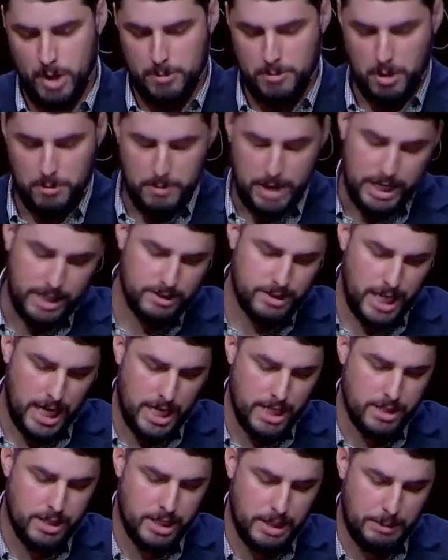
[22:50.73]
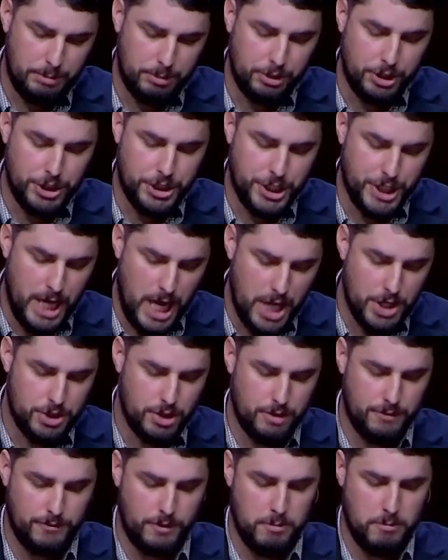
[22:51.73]
but maintained an
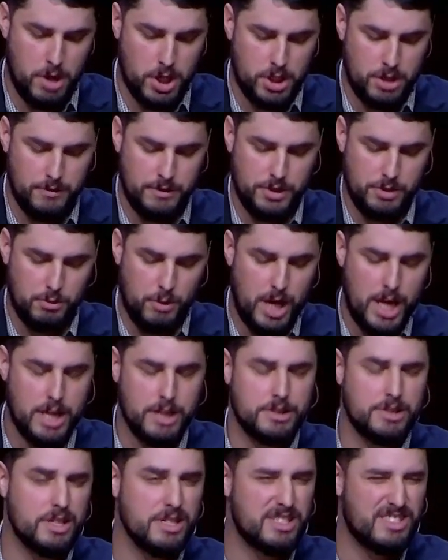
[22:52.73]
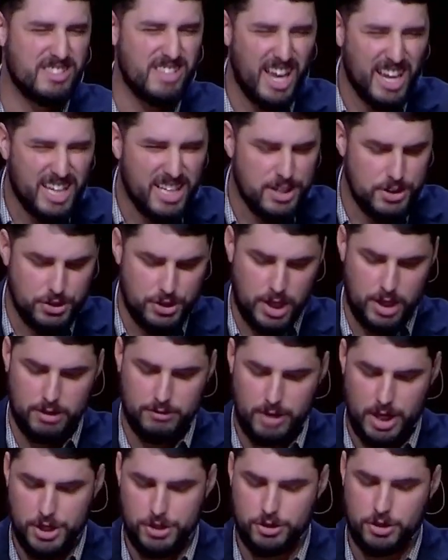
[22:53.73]
appreciation for much of his ways. The second
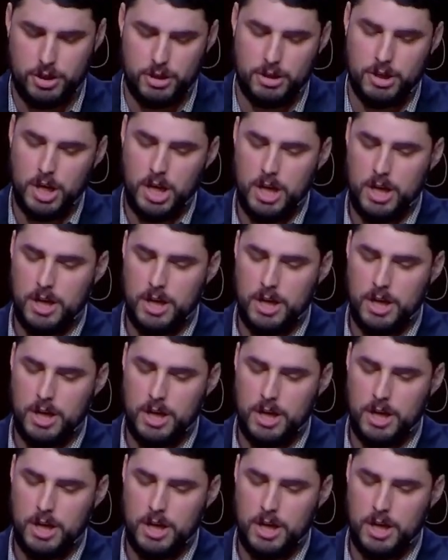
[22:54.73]
generation